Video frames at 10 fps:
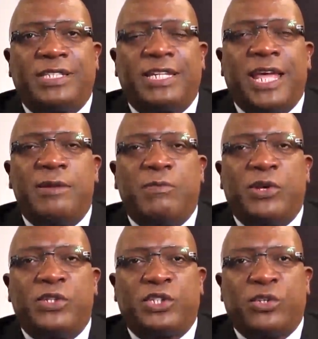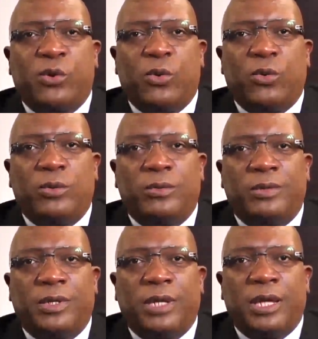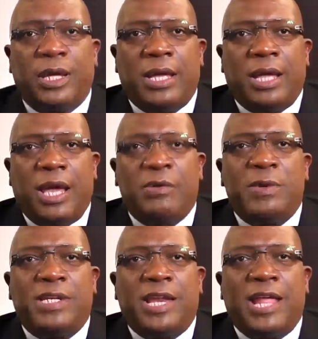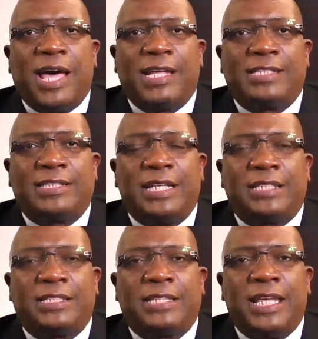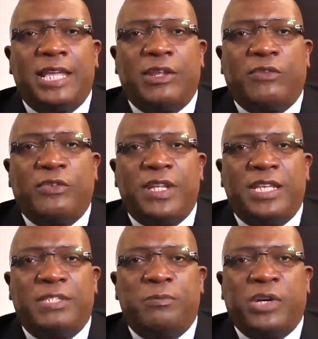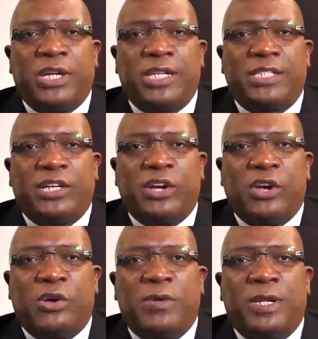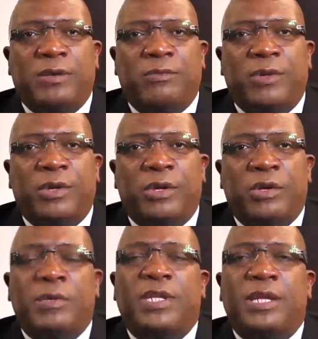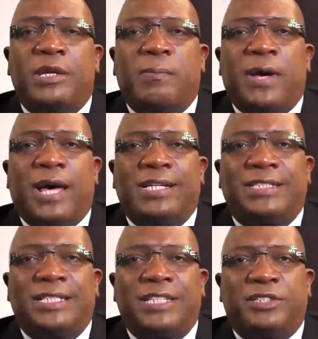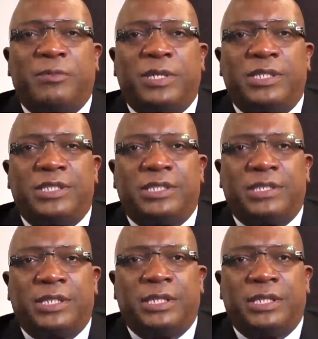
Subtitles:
10 months ago, and with the last 16 of these murders occurring within the past 6 months,